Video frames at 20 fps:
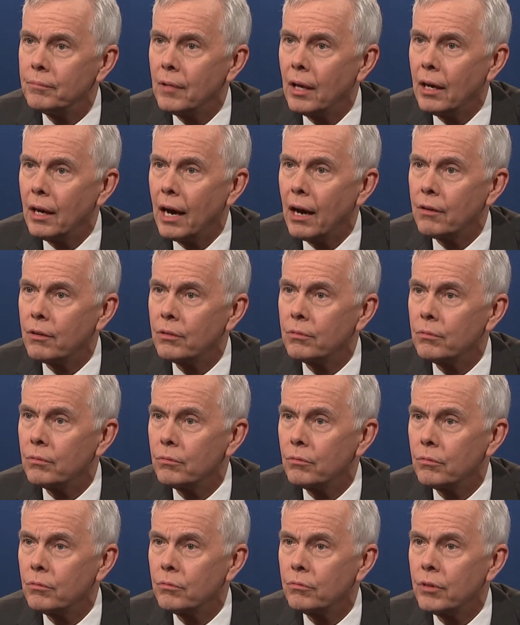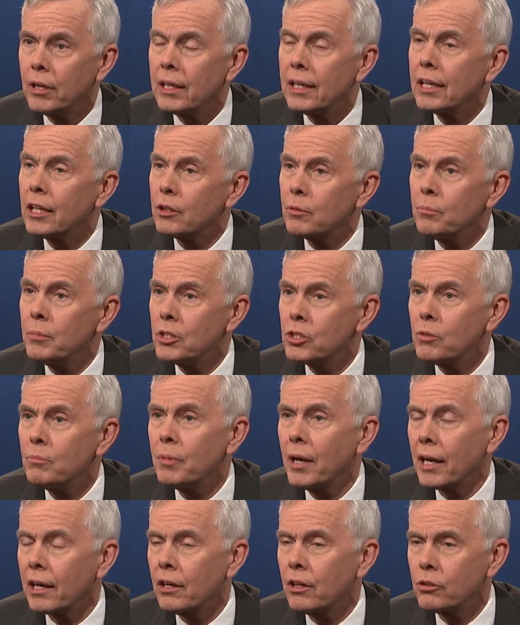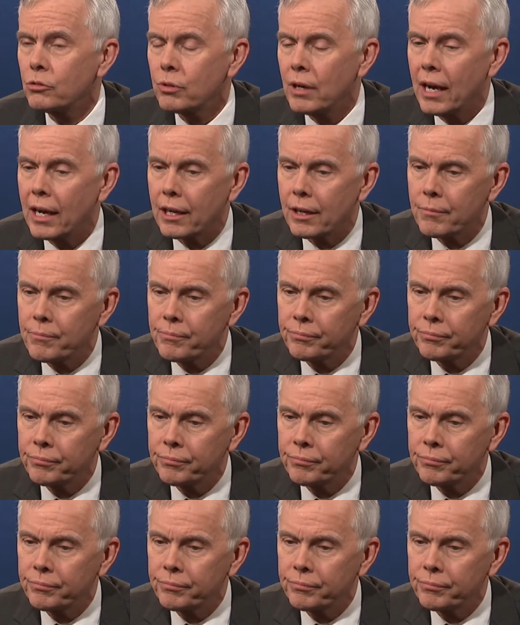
how to really get the mission back on track.